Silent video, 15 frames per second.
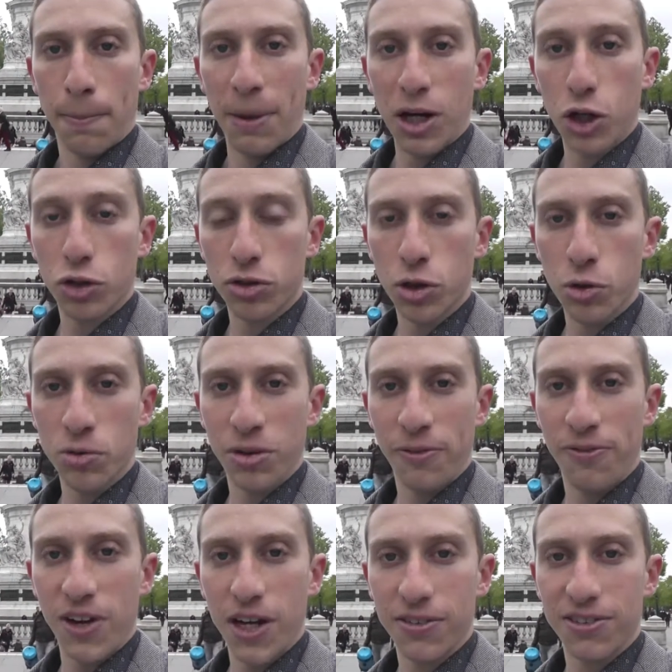
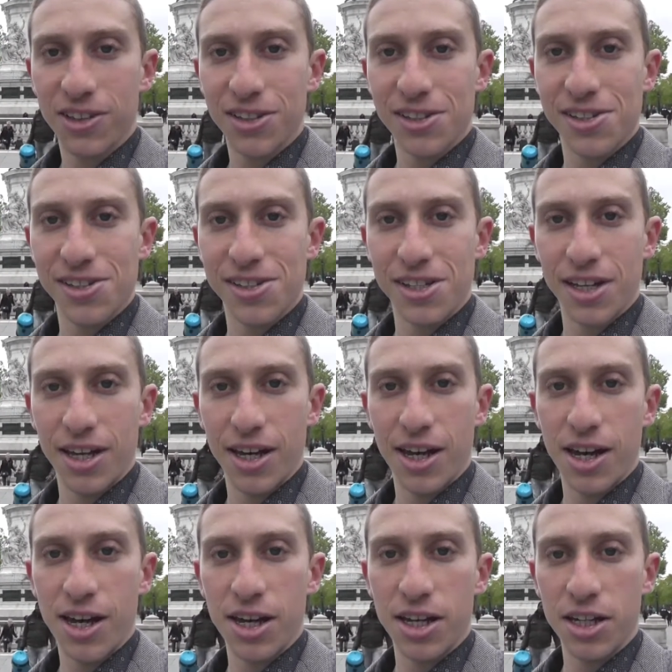Macron favors
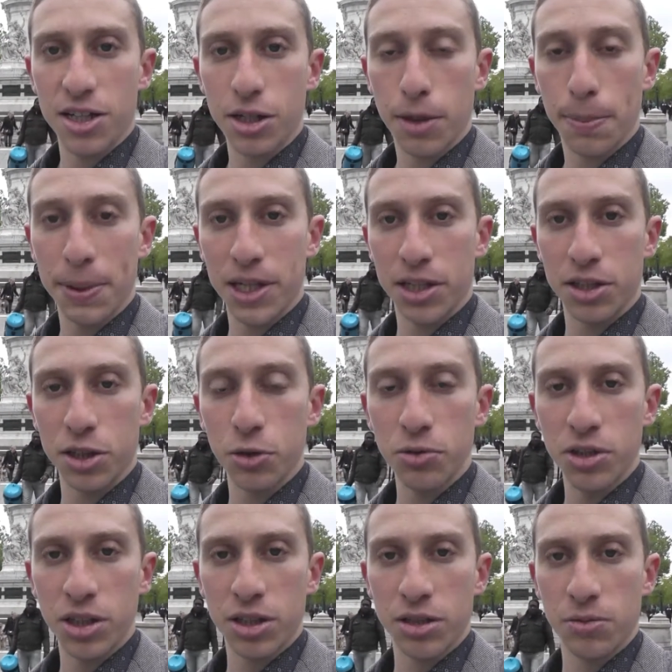a European
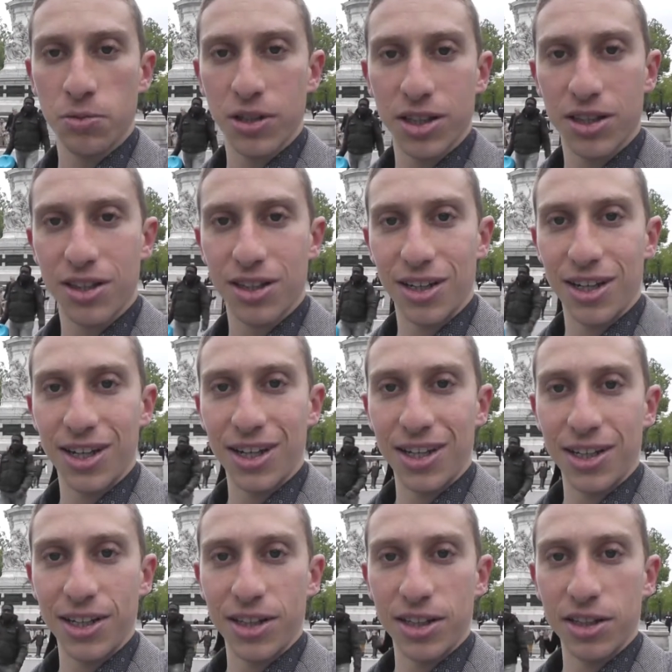Union with
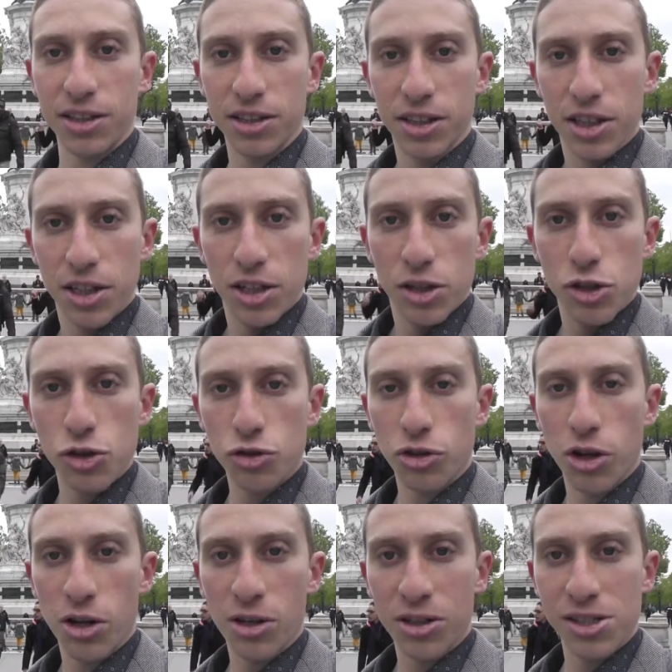a
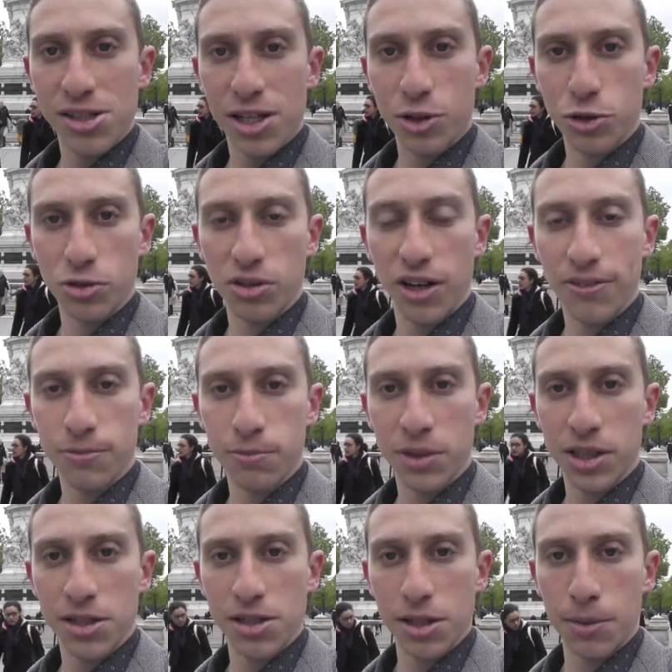strong central
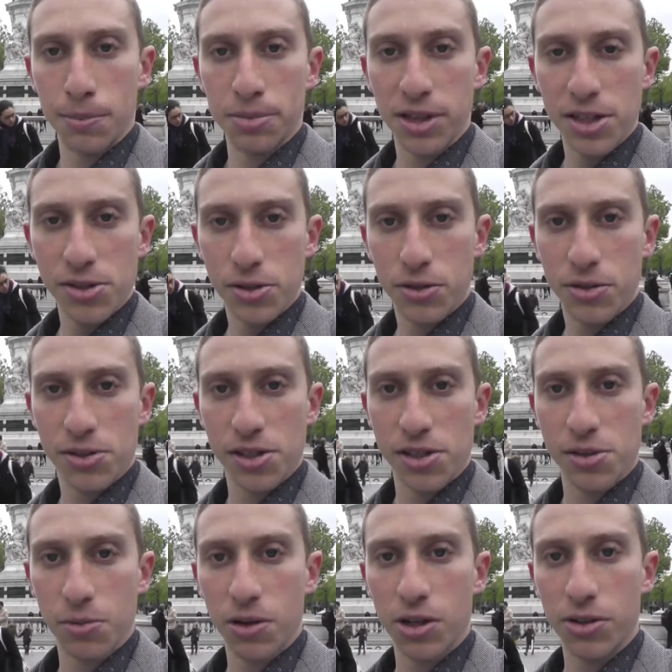government in Brussels,
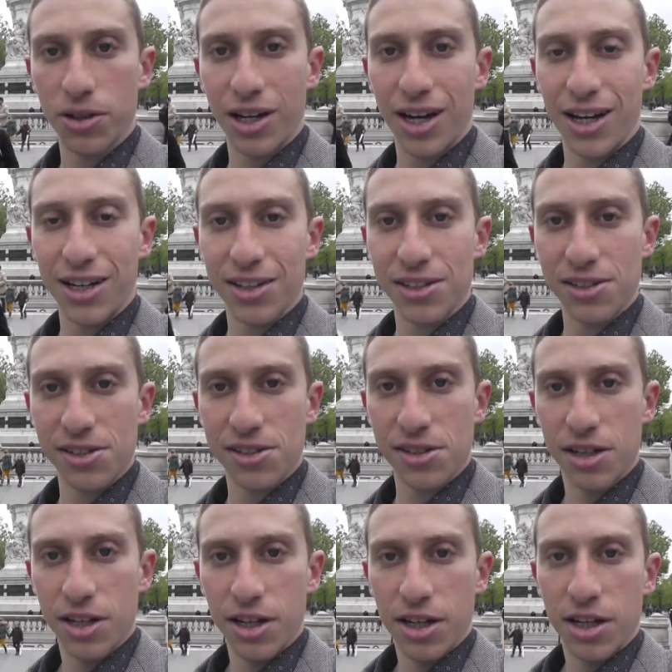as well as
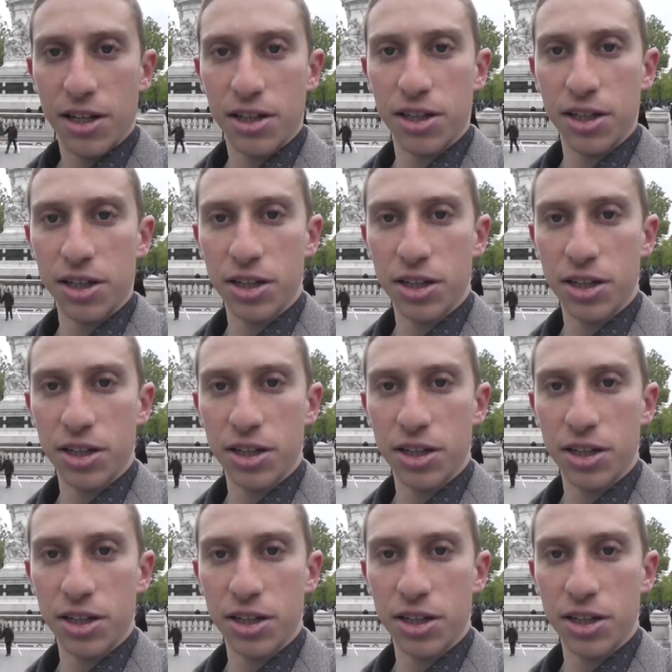the